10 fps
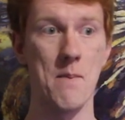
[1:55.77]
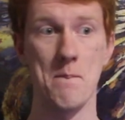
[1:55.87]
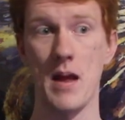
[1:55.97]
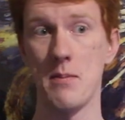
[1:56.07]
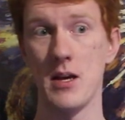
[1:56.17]

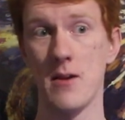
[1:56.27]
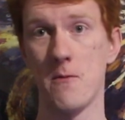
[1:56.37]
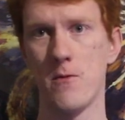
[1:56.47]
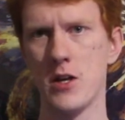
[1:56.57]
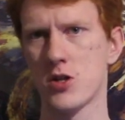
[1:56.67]
Maybe
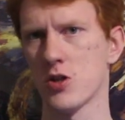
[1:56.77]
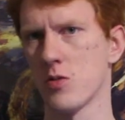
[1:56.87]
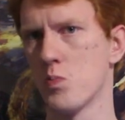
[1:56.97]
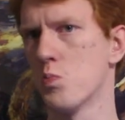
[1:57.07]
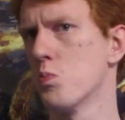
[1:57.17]
feature
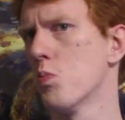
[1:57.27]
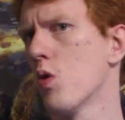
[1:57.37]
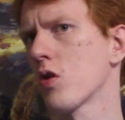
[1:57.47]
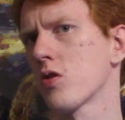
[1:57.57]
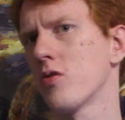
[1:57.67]

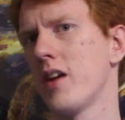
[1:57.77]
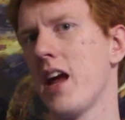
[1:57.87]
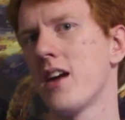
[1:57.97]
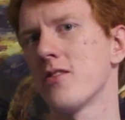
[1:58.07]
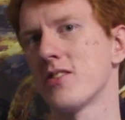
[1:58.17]
more
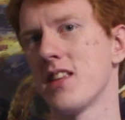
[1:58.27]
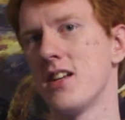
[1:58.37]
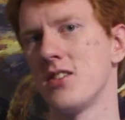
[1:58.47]
creators than